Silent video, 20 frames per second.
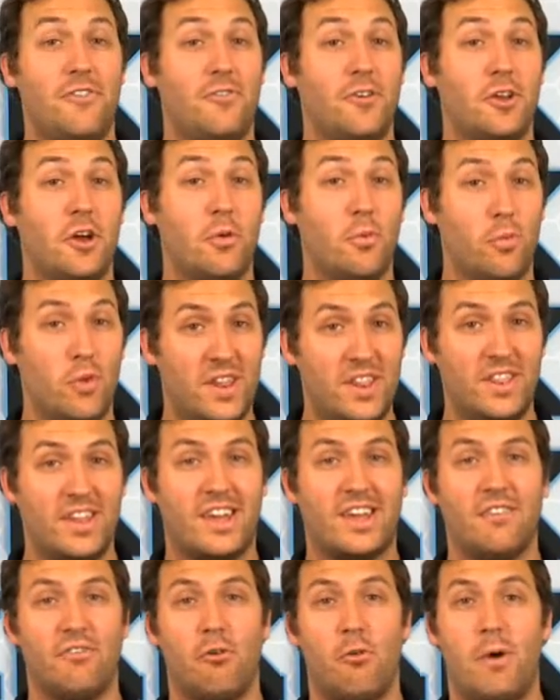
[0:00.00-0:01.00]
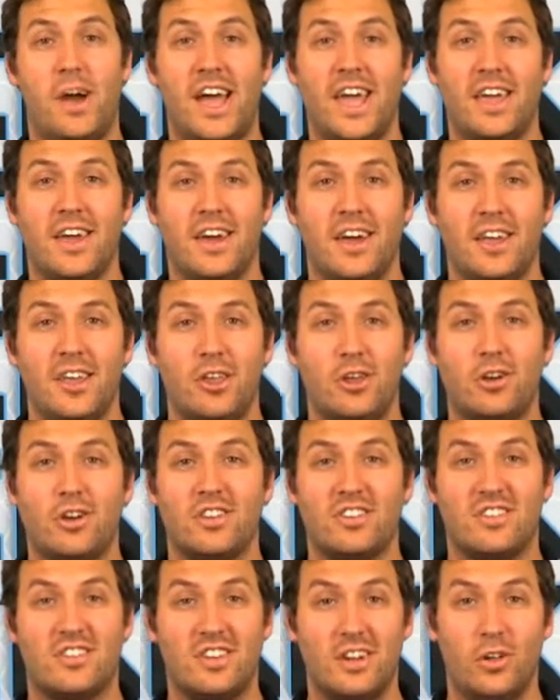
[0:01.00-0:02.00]
If you don't win the giveaway, you
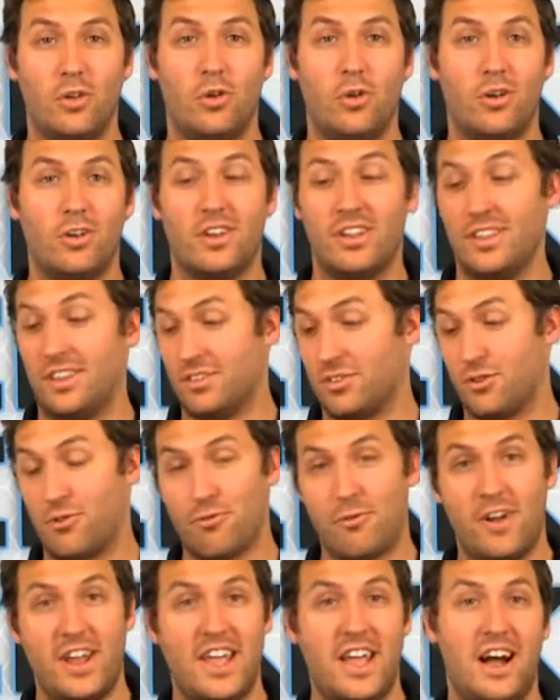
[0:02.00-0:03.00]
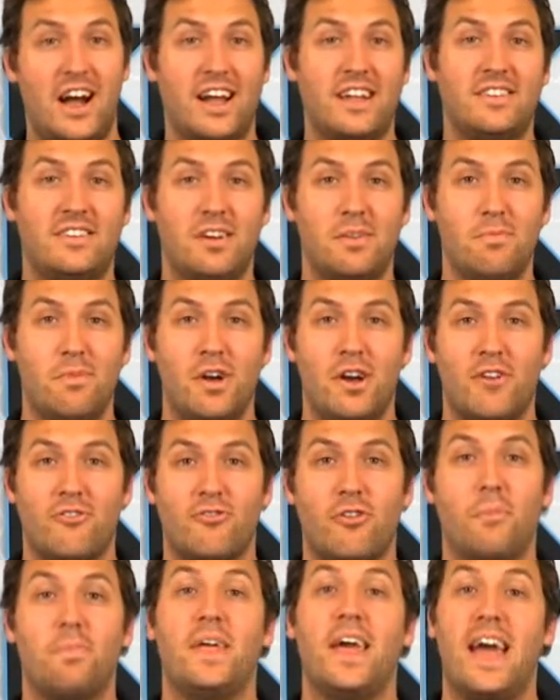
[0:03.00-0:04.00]
can still order this great item
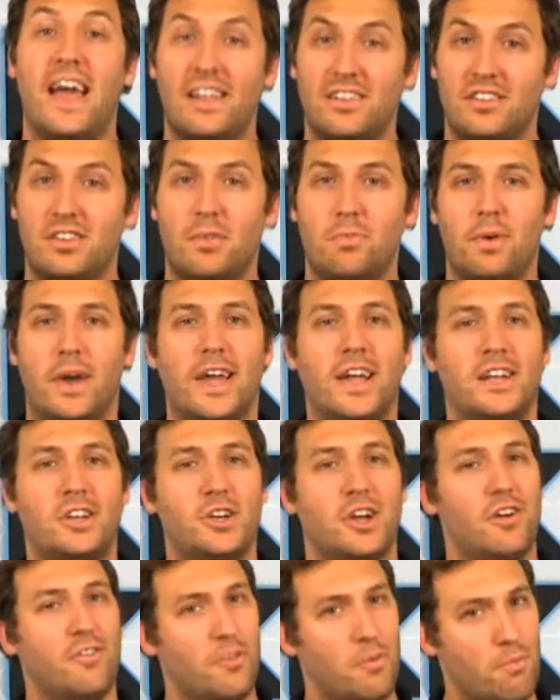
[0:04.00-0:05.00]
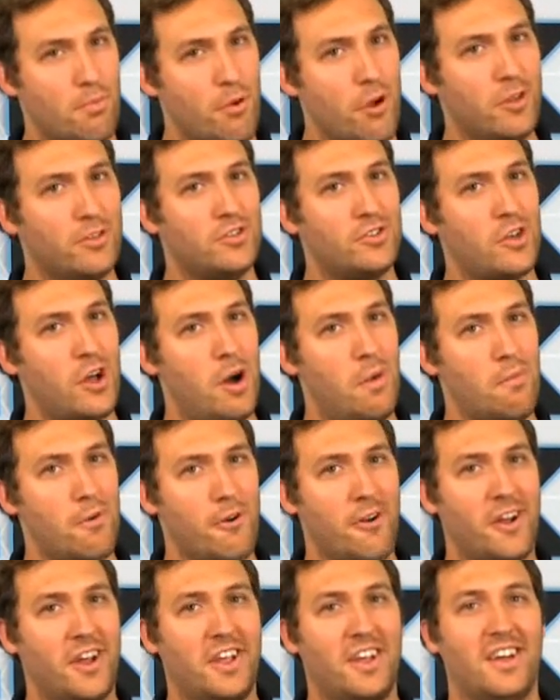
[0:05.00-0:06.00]
from the Etsy page of the Bronze
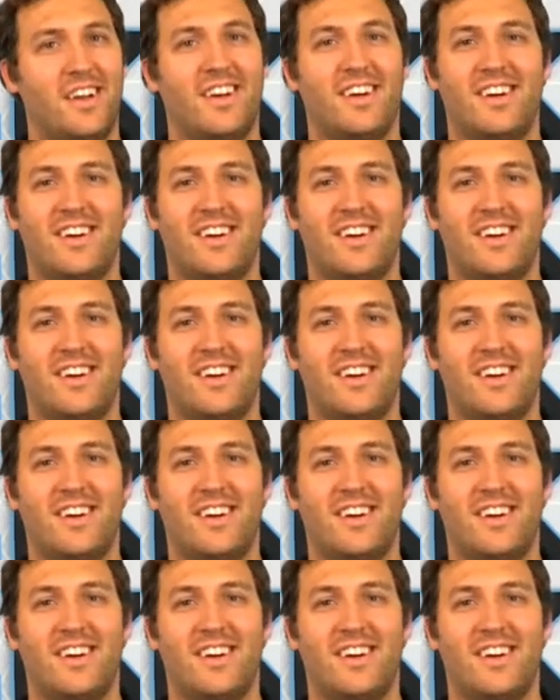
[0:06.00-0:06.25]
Armory.